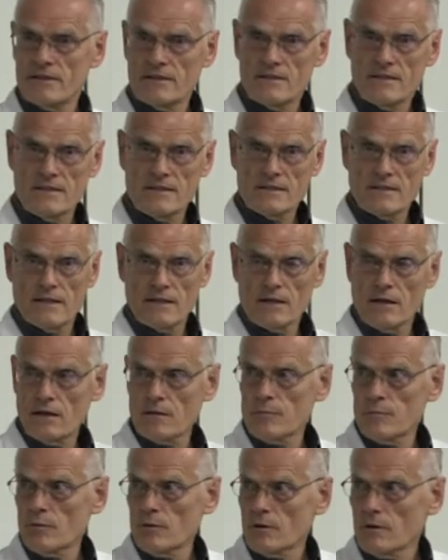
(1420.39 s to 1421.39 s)
disease like
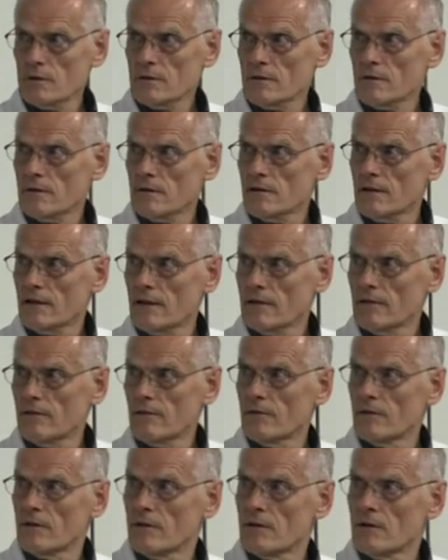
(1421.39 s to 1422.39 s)
heart block,
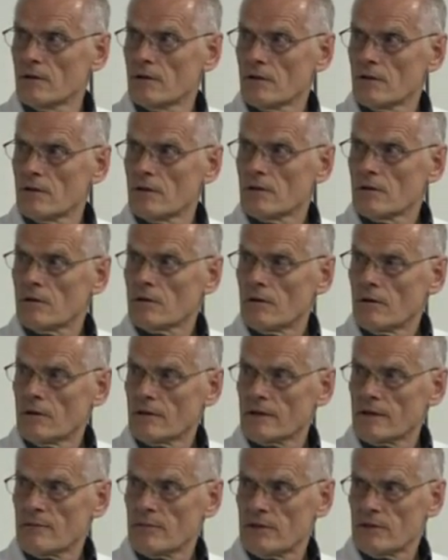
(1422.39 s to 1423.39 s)
then uh,
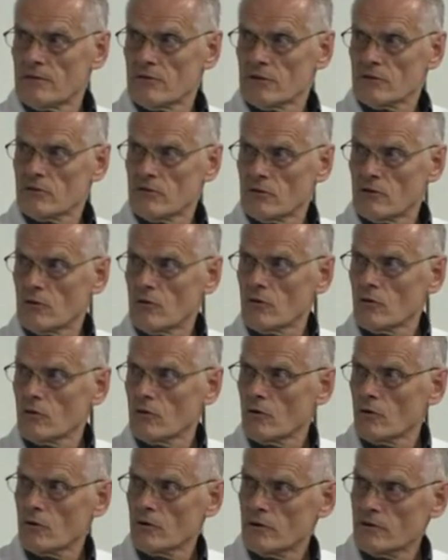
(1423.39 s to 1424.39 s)
it can be either treated
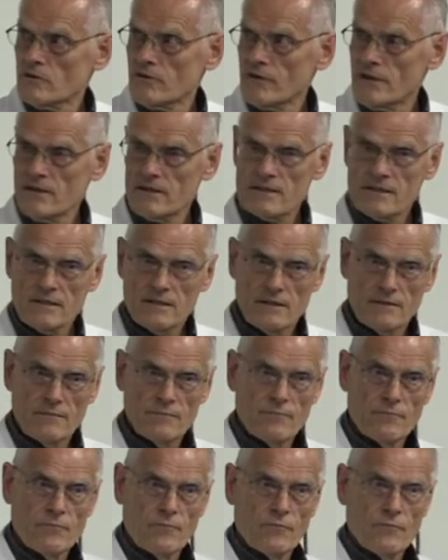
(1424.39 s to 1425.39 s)
orally or intravenously
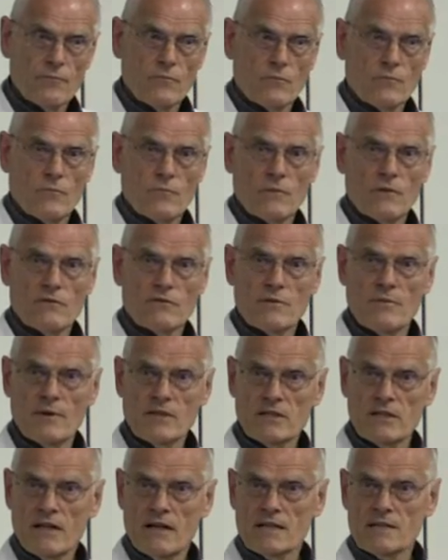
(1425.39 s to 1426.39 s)
if the
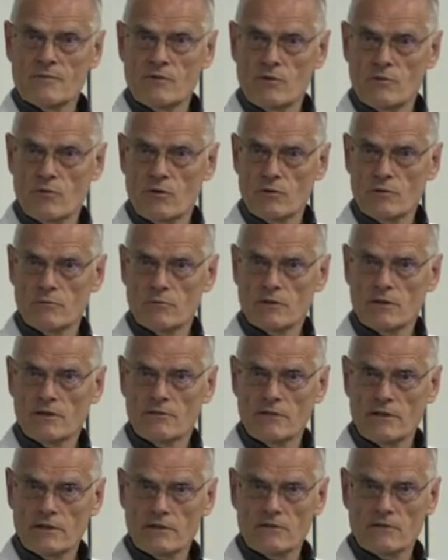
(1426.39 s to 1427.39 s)
patient in the hospital, you probably would
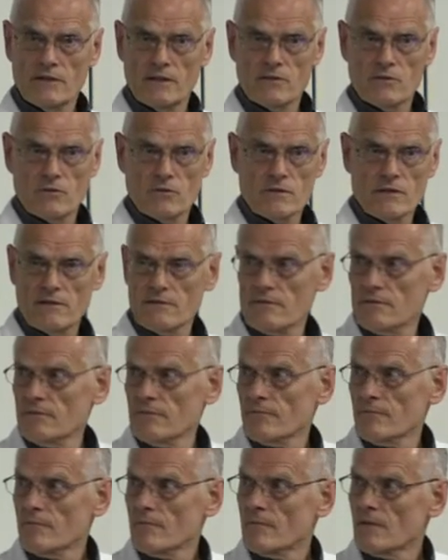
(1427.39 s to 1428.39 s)
give the intravenous
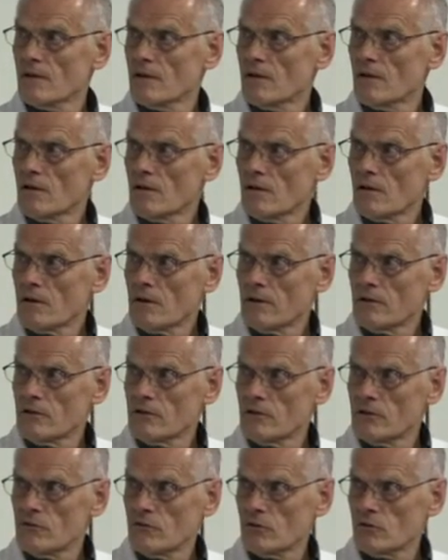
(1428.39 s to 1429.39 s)
seven, and you
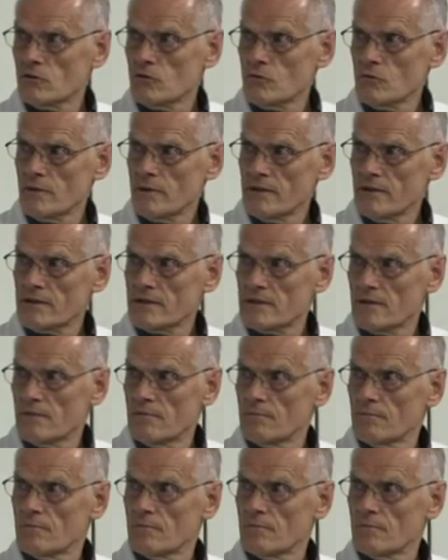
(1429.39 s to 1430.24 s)
treat for two weeks.